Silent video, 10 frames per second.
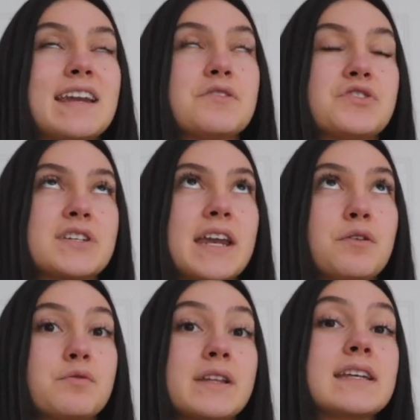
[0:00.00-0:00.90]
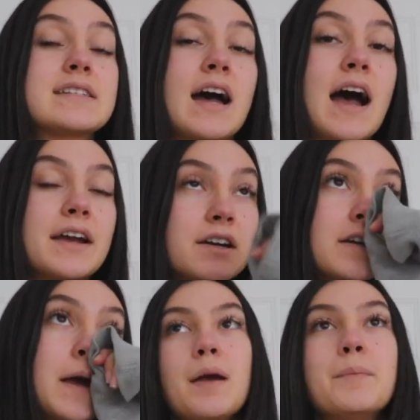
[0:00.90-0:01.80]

and I was just getting really tired.